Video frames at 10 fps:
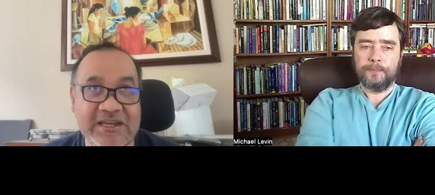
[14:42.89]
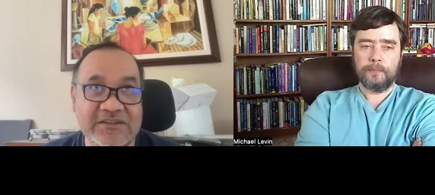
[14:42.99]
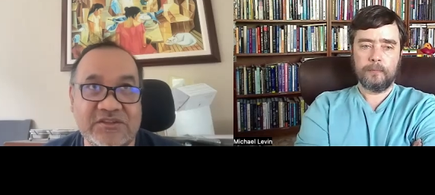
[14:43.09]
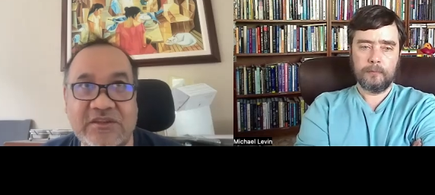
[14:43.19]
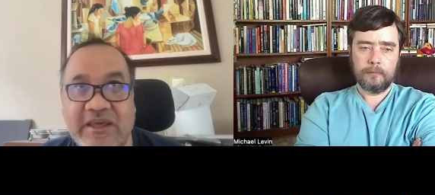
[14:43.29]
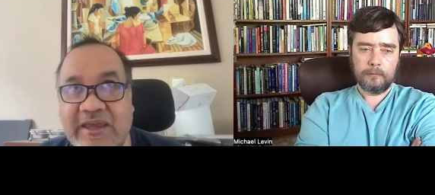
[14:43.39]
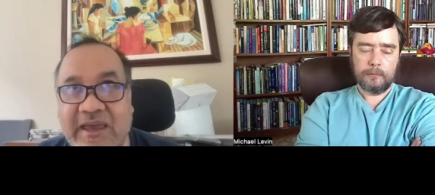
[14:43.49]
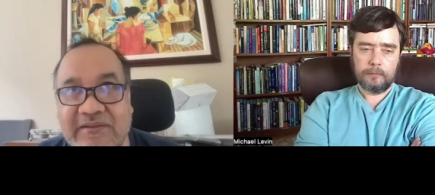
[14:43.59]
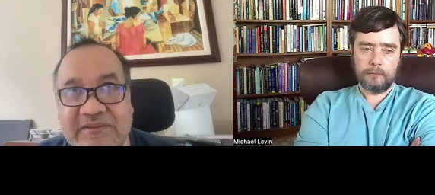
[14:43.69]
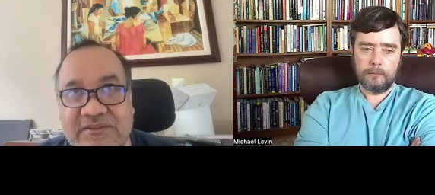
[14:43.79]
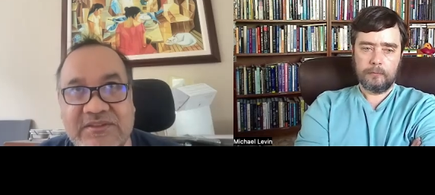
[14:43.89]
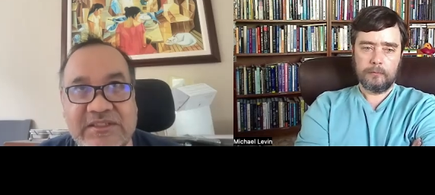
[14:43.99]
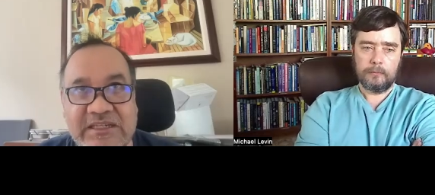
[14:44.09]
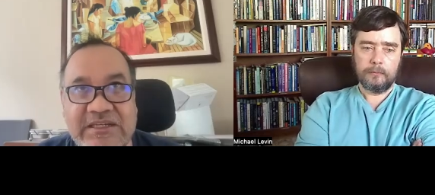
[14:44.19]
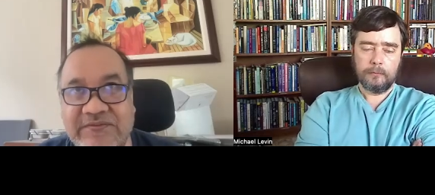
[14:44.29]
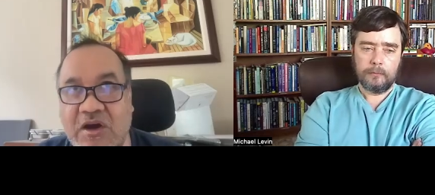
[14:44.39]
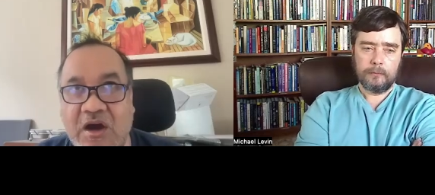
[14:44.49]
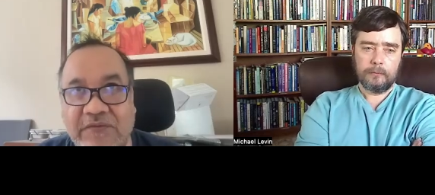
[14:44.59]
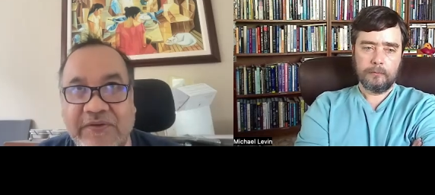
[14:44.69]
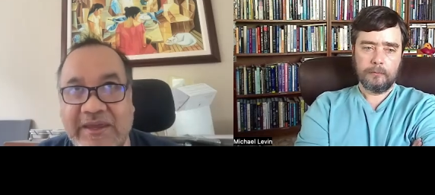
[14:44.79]
Speaker 1: So they can't conceive
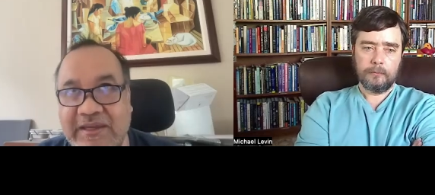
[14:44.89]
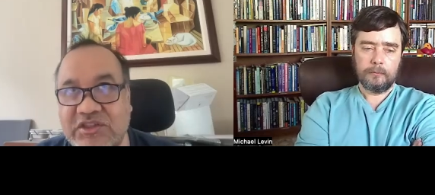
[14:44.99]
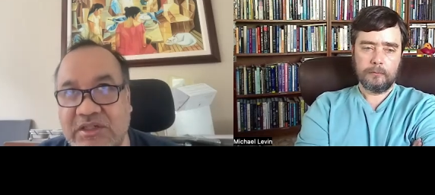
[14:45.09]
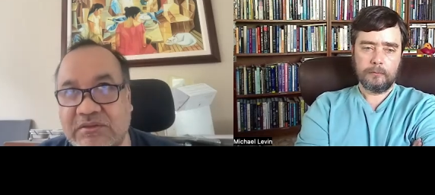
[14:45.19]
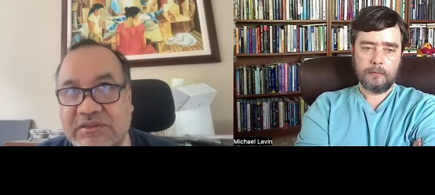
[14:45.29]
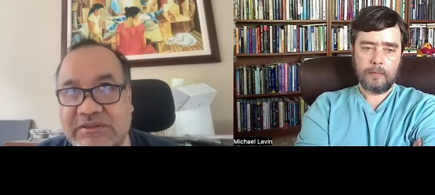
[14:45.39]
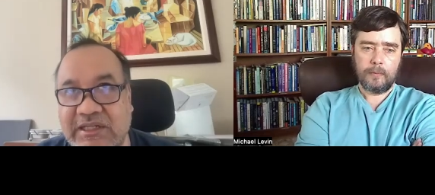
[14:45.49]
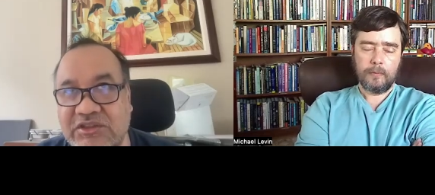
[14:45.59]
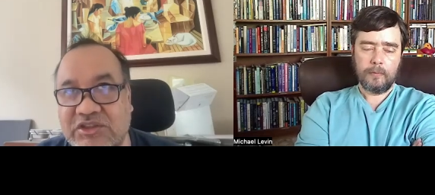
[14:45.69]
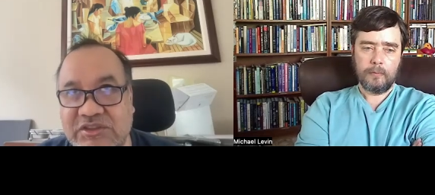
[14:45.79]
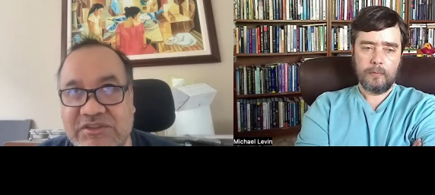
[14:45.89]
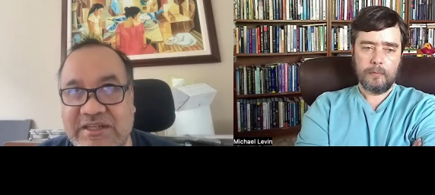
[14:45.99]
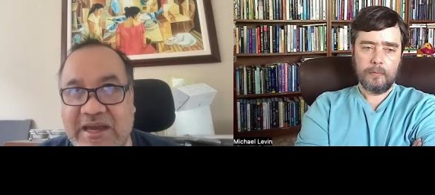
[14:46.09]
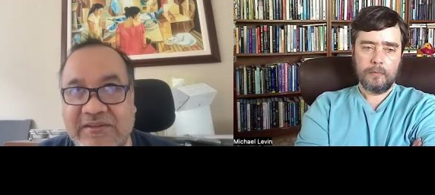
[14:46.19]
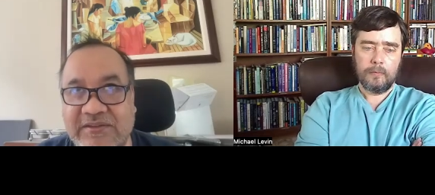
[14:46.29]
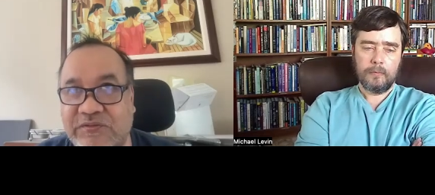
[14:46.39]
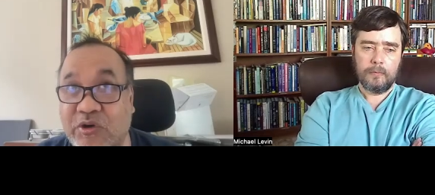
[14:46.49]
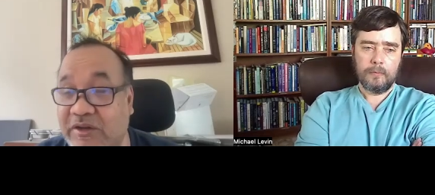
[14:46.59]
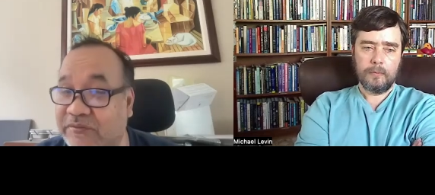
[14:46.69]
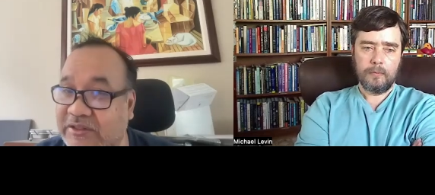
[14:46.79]
of a general intelligence that is
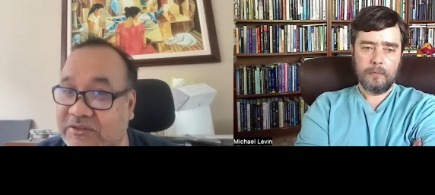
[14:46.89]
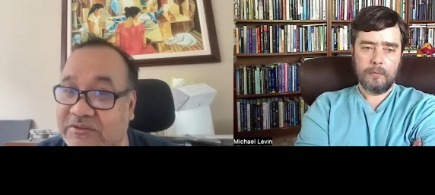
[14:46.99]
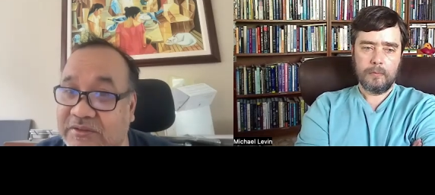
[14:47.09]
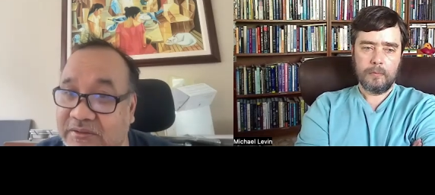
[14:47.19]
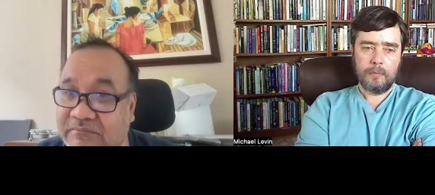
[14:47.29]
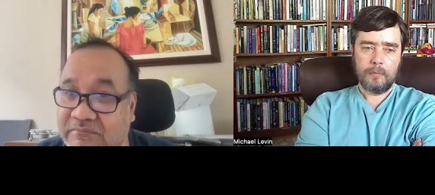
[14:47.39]
devoid of agency.